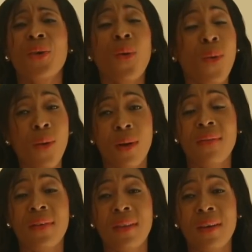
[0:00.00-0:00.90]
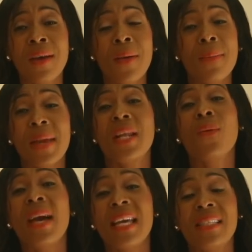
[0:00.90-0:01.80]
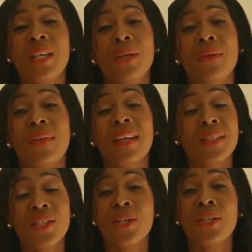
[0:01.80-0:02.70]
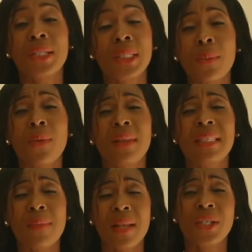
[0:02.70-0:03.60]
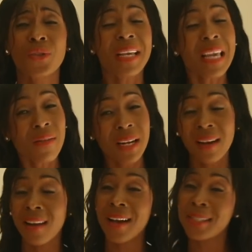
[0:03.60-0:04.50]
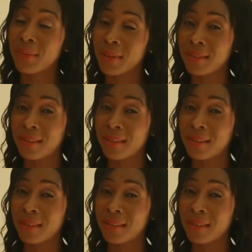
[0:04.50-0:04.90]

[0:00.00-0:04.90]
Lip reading: you all for the many ways that you've continued to support this ministry, even in light of the